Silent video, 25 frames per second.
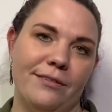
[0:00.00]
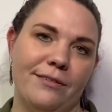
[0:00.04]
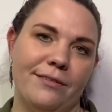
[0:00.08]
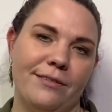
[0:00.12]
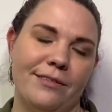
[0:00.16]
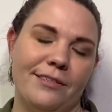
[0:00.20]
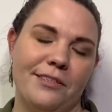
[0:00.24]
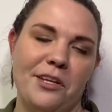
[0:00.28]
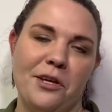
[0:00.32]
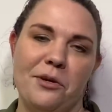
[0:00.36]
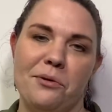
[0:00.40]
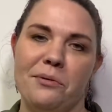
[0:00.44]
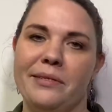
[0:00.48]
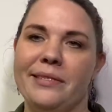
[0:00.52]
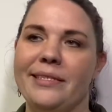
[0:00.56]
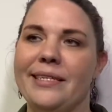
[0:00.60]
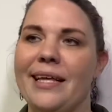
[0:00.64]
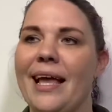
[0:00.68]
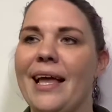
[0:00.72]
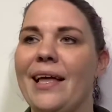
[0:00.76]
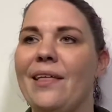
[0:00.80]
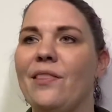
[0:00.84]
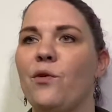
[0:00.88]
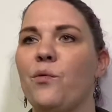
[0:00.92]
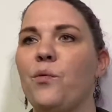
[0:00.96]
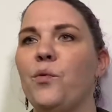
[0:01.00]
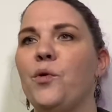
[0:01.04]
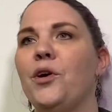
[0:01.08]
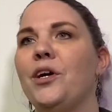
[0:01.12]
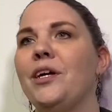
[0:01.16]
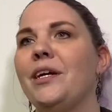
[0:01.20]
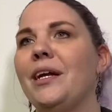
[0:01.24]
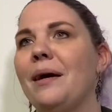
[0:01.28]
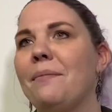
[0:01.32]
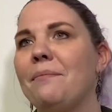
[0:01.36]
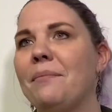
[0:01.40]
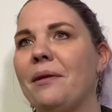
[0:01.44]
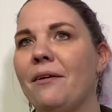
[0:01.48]
so say the word
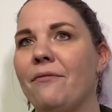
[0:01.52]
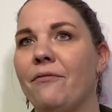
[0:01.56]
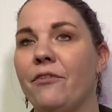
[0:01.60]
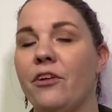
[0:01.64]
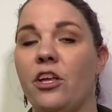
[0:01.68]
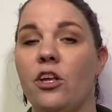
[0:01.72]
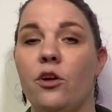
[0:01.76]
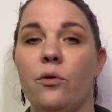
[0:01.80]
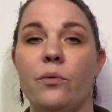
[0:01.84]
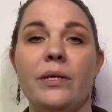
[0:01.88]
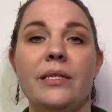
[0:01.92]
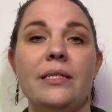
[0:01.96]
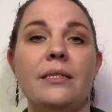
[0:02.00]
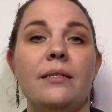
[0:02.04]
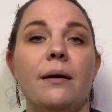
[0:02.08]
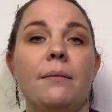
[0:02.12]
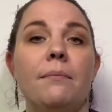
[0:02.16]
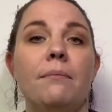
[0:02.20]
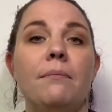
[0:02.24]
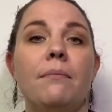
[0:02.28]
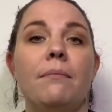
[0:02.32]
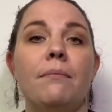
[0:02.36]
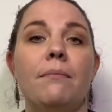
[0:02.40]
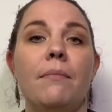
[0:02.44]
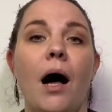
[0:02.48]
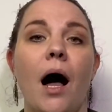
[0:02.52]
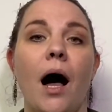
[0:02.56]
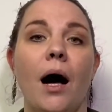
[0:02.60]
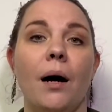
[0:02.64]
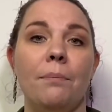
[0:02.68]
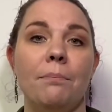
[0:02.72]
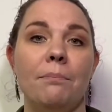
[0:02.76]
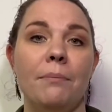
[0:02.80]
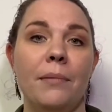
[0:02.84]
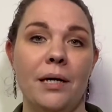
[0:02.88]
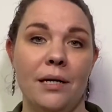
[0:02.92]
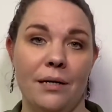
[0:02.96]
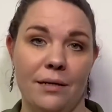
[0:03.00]
I'm giving you is
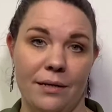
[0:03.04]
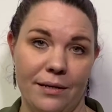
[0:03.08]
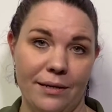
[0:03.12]
mum,